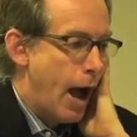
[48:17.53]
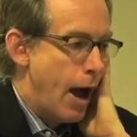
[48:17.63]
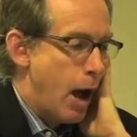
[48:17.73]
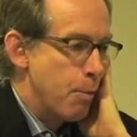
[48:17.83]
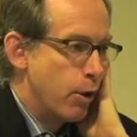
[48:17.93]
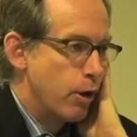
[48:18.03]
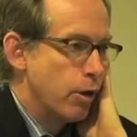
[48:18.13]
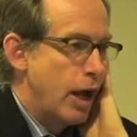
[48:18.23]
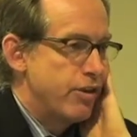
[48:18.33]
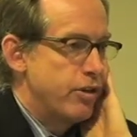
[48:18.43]
I'm a little
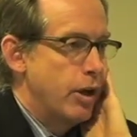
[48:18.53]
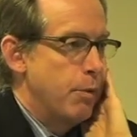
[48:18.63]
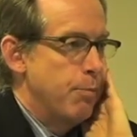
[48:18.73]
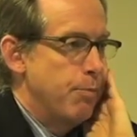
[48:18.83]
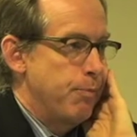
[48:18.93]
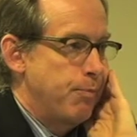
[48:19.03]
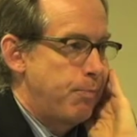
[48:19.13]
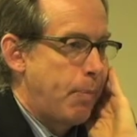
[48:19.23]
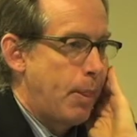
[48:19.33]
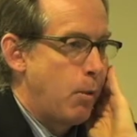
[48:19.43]
less um,
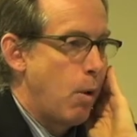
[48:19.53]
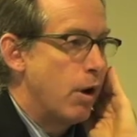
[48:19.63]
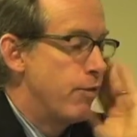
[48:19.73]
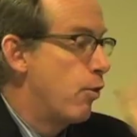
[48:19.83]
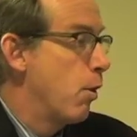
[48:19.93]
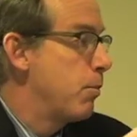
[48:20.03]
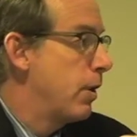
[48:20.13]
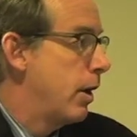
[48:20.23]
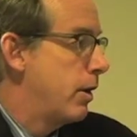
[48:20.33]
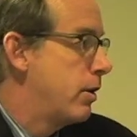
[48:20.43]
well informed
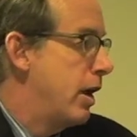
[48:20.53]
at